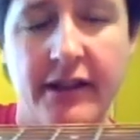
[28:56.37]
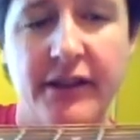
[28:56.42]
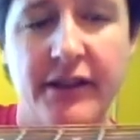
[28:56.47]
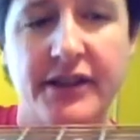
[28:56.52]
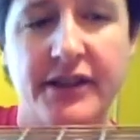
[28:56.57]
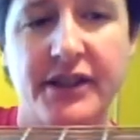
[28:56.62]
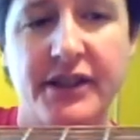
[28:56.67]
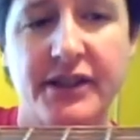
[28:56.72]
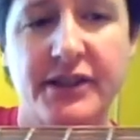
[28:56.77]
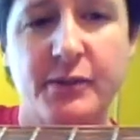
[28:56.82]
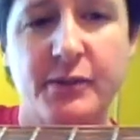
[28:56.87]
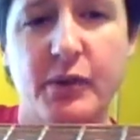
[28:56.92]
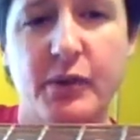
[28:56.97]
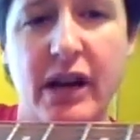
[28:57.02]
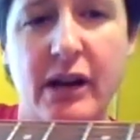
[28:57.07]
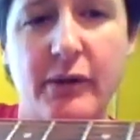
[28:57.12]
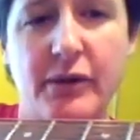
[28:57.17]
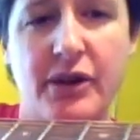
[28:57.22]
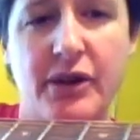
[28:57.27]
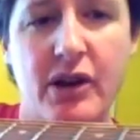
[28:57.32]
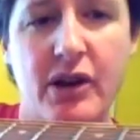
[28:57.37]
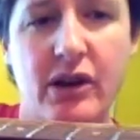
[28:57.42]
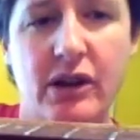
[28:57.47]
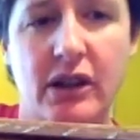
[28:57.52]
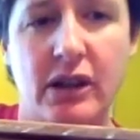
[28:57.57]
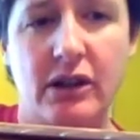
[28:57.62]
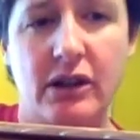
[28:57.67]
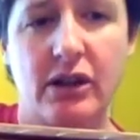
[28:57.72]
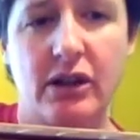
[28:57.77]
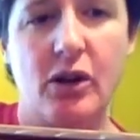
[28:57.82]
This is what I would
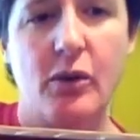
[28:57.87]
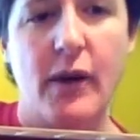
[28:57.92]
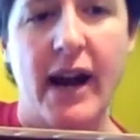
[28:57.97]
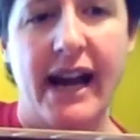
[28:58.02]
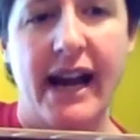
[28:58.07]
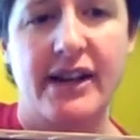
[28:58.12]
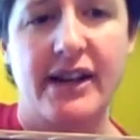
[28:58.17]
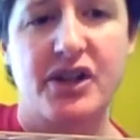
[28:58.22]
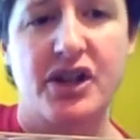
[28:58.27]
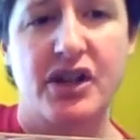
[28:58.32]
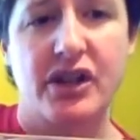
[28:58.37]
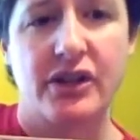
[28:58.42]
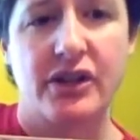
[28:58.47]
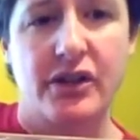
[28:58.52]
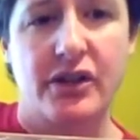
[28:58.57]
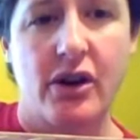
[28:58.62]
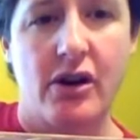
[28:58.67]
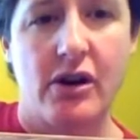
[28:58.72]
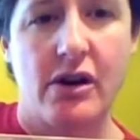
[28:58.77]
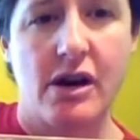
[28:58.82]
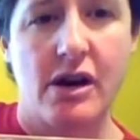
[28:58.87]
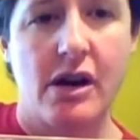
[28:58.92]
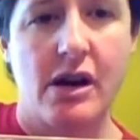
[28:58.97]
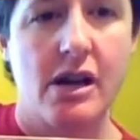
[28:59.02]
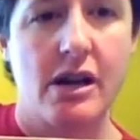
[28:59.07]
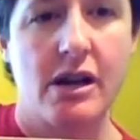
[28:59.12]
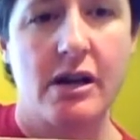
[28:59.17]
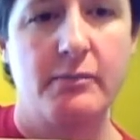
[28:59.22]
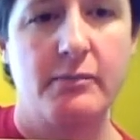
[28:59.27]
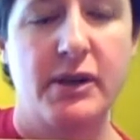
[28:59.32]
call a low action
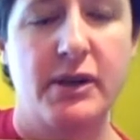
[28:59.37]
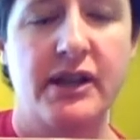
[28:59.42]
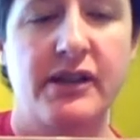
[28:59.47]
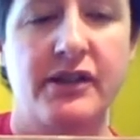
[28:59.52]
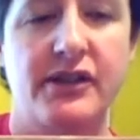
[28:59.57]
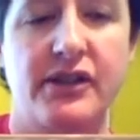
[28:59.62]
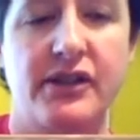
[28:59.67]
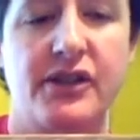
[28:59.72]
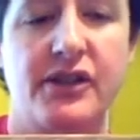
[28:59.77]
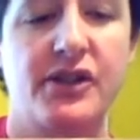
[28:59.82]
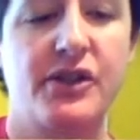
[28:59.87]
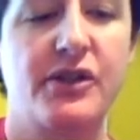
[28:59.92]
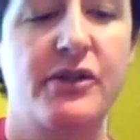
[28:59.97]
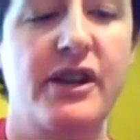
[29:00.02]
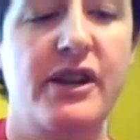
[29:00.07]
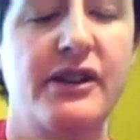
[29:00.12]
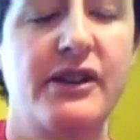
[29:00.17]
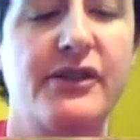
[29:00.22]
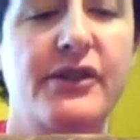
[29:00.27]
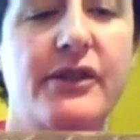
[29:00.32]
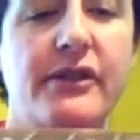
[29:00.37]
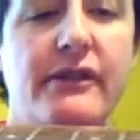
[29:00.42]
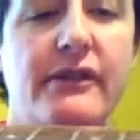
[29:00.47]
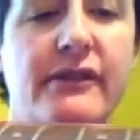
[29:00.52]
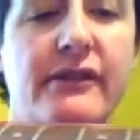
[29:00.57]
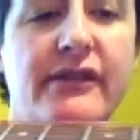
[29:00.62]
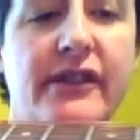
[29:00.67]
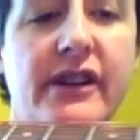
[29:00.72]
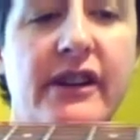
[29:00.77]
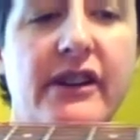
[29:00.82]
guitar, because the strings
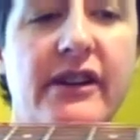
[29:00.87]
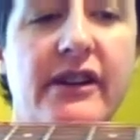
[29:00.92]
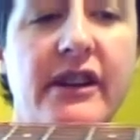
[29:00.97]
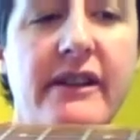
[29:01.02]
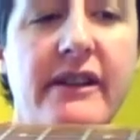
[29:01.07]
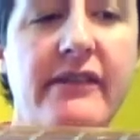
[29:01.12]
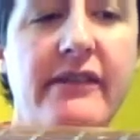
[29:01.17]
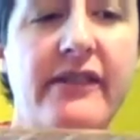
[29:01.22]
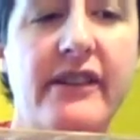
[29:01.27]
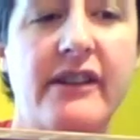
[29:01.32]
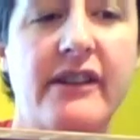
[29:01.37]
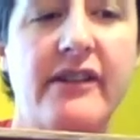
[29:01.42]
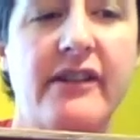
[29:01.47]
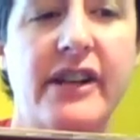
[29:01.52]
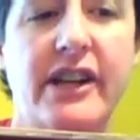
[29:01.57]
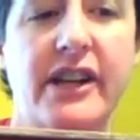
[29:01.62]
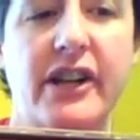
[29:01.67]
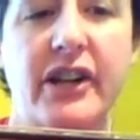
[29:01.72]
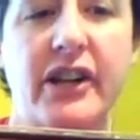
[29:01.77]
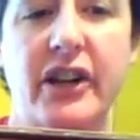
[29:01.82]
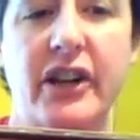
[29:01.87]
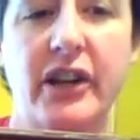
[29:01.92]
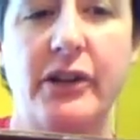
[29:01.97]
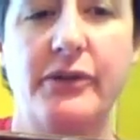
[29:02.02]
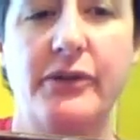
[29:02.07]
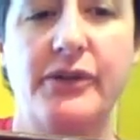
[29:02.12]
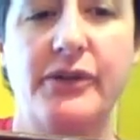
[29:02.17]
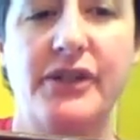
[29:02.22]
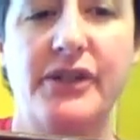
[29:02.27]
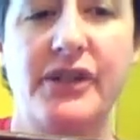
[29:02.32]
are very, very
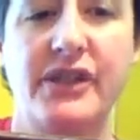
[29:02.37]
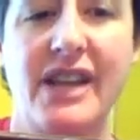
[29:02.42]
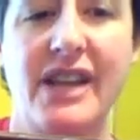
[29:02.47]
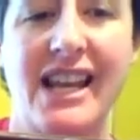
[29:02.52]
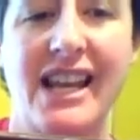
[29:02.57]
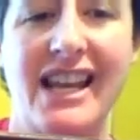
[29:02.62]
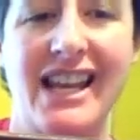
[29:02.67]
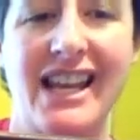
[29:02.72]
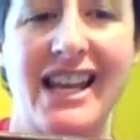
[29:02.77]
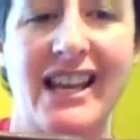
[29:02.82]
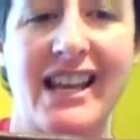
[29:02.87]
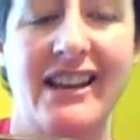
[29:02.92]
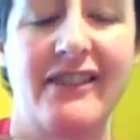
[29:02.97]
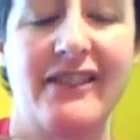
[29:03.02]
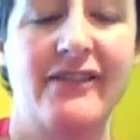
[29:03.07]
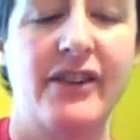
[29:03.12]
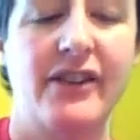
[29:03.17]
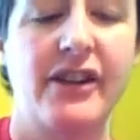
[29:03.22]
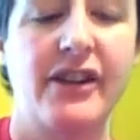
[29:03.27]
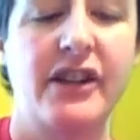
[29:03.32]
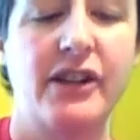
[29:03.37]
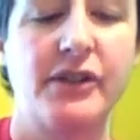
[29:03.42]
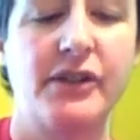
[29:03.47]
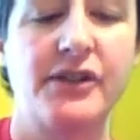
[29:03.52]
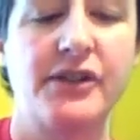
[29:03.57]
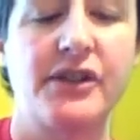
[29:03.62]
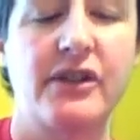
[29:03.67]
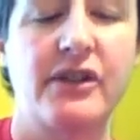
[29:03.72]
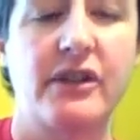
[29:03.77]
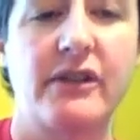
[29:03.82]
close
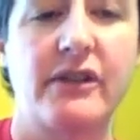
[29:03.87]
to